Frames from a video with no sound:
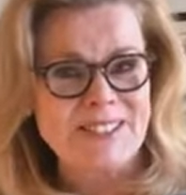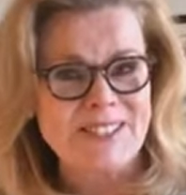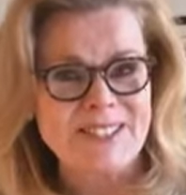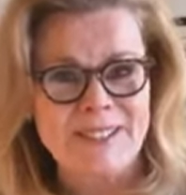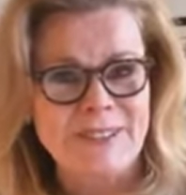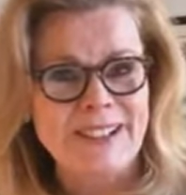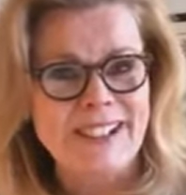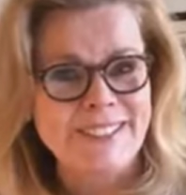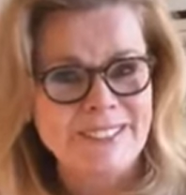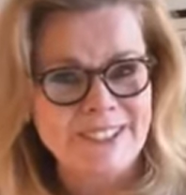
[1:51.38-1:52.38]
so
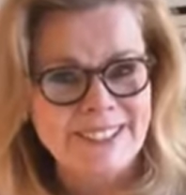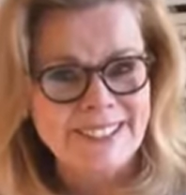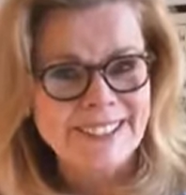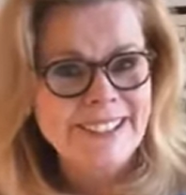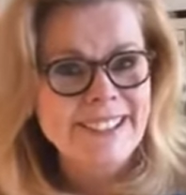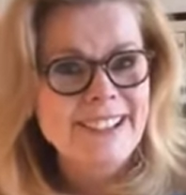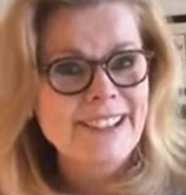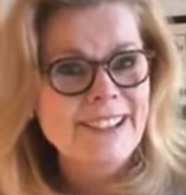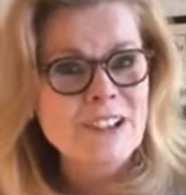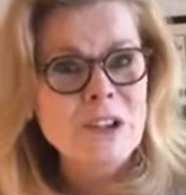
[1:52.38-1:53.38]
whatever.
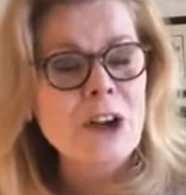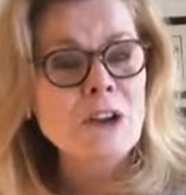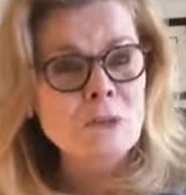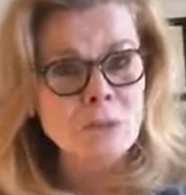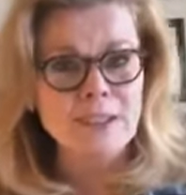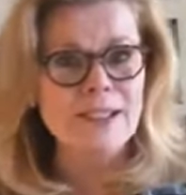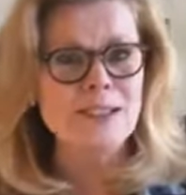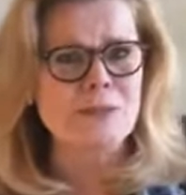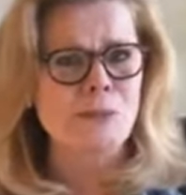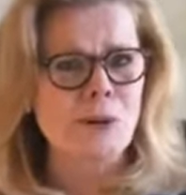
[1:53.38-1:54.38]
Are you are you willing
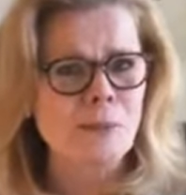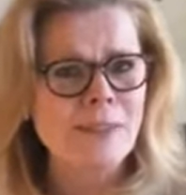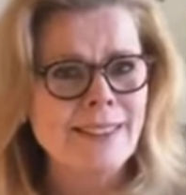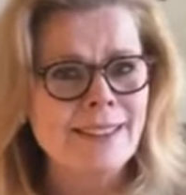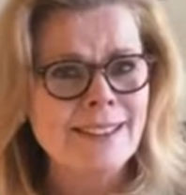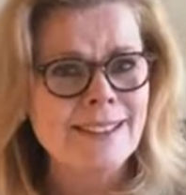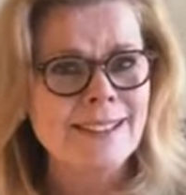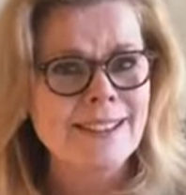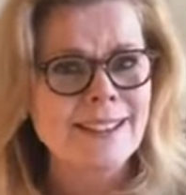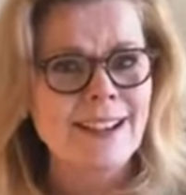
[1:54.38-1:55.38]
to roll with it?
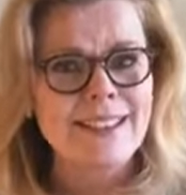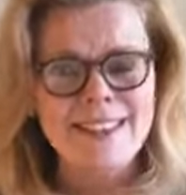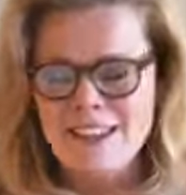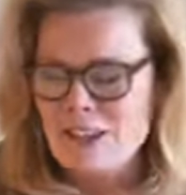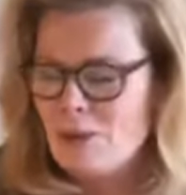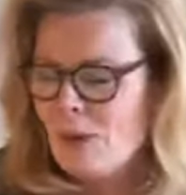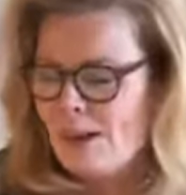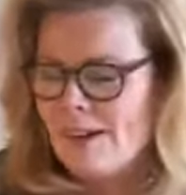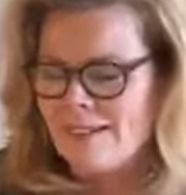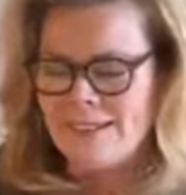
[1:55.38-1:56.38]
I think you
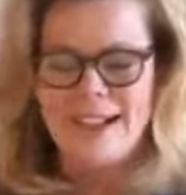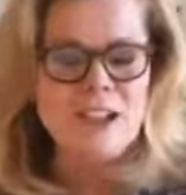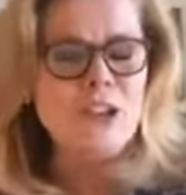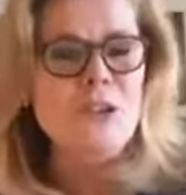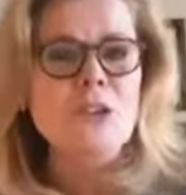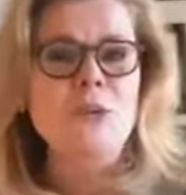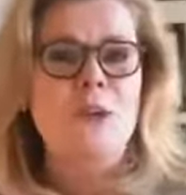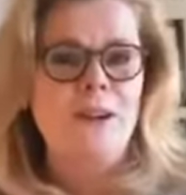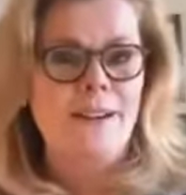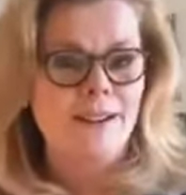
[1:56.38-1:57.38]
are. I know you
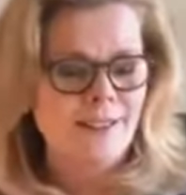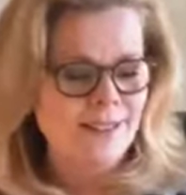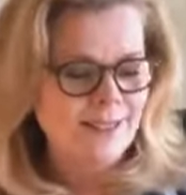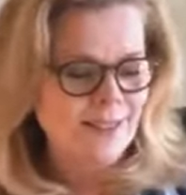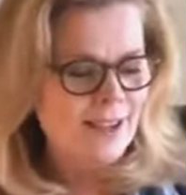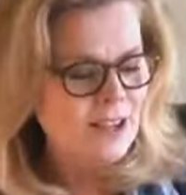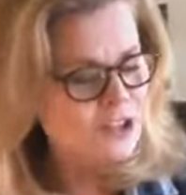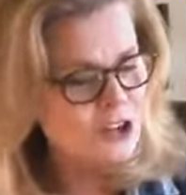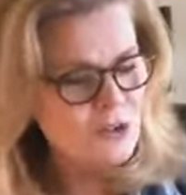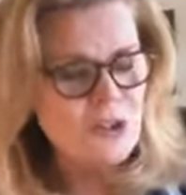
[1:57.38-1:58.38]
are. I
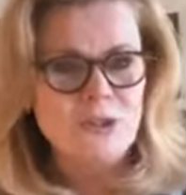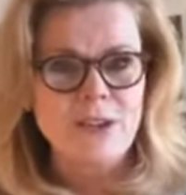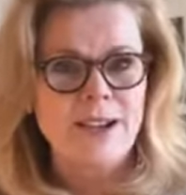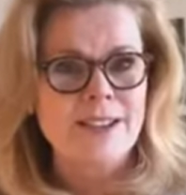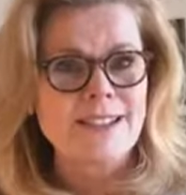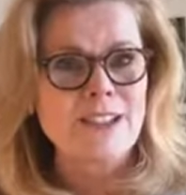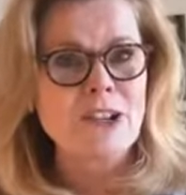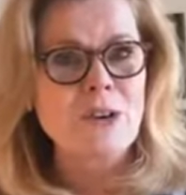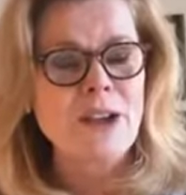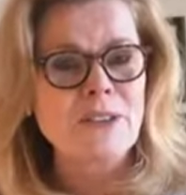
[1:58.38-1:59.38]
know you guys. I
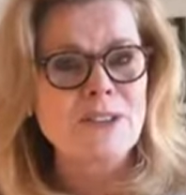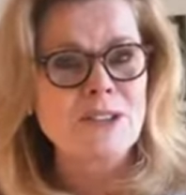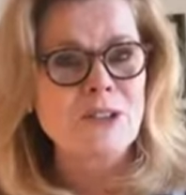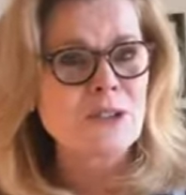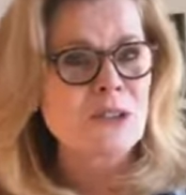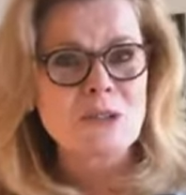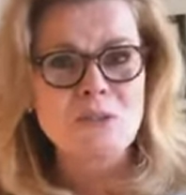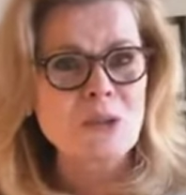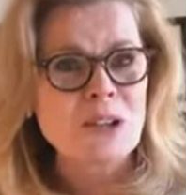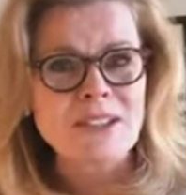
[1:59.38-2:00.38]
know how this, you, you
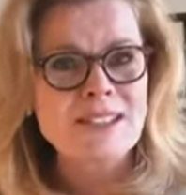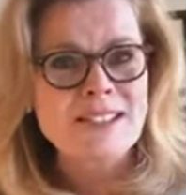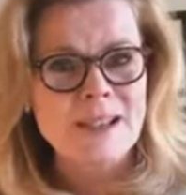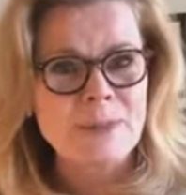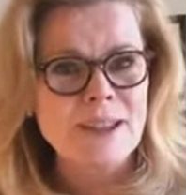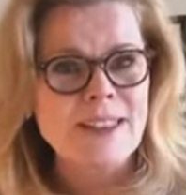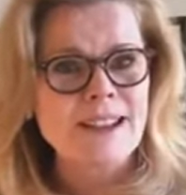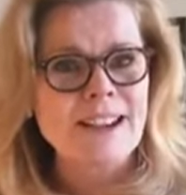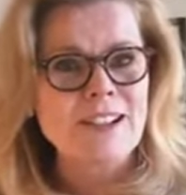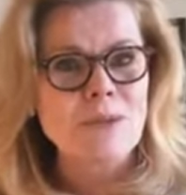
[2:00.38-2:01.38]
work the same way that
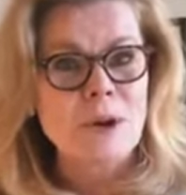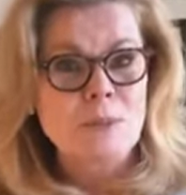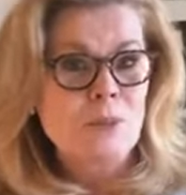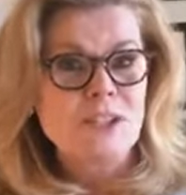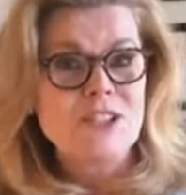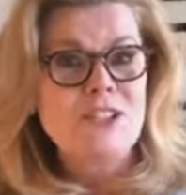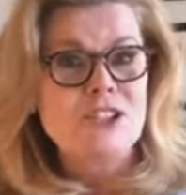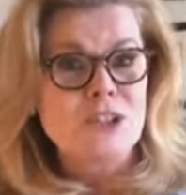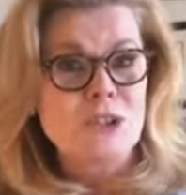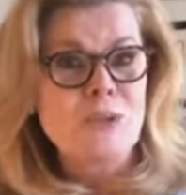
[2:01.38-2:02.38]
I do. I mean, we
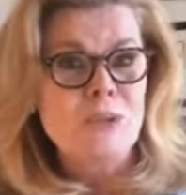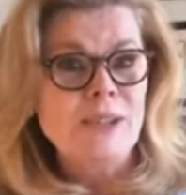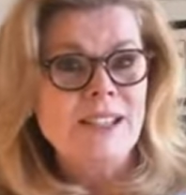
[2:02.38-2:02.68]
just do what we